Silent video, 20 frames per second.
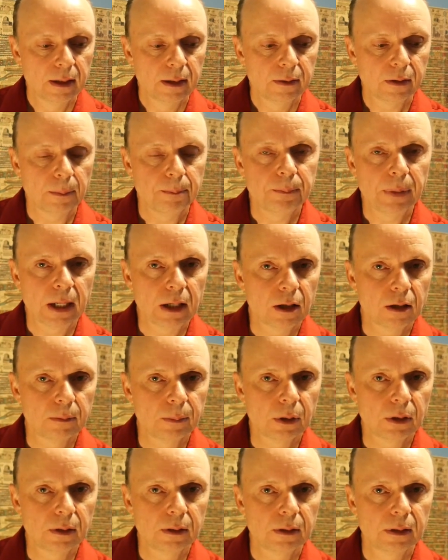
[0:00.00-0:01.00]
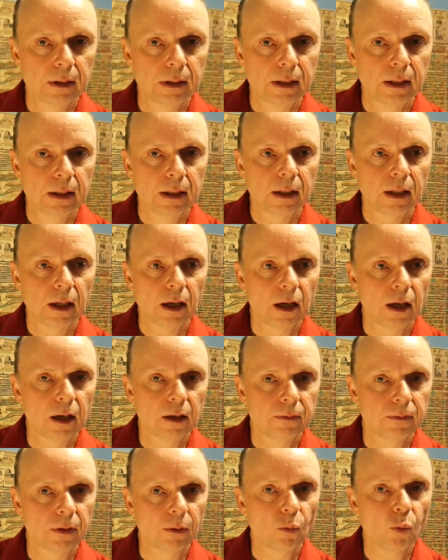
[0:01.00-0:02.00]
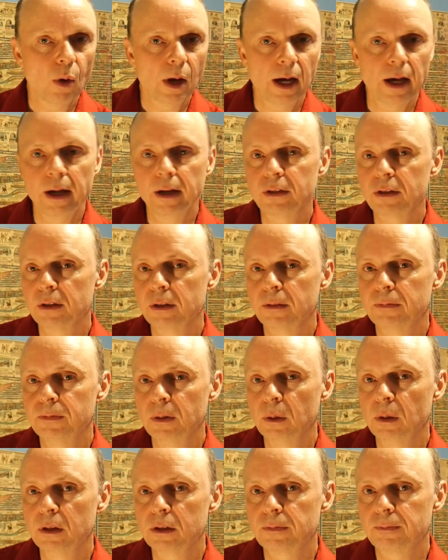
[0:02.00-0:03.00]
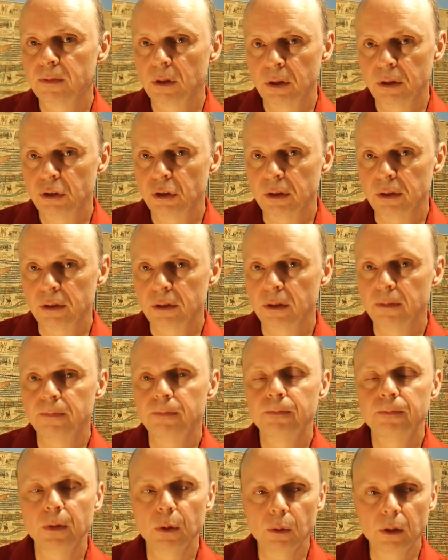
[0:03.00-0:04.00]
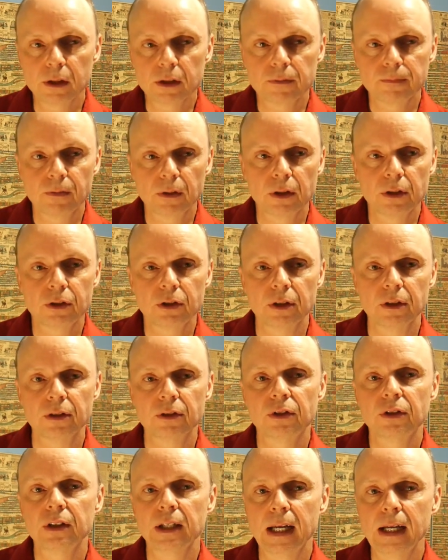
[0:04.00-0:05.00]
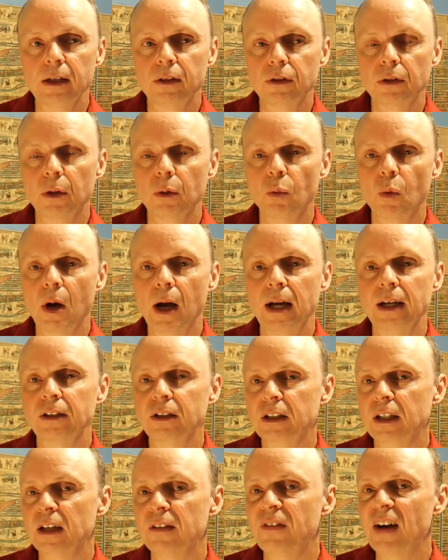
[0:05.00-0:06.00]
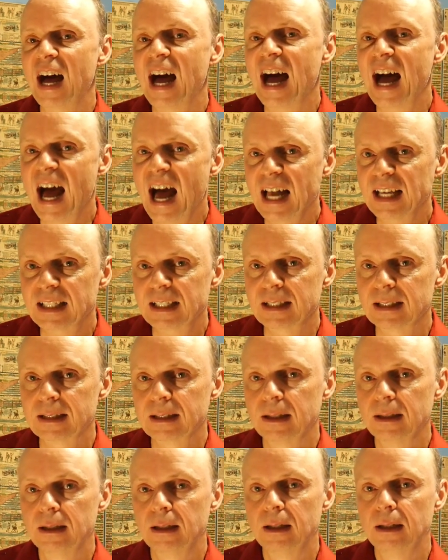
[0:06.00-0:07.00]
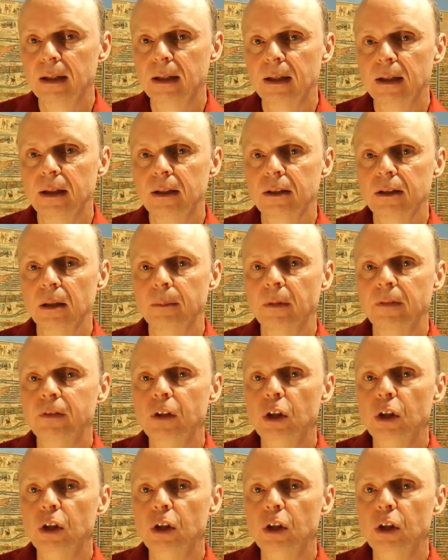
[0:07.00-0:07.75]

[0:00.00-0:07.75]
the parable of the wise and the foolish virgins. The foolish virgins say to the wise, give us some of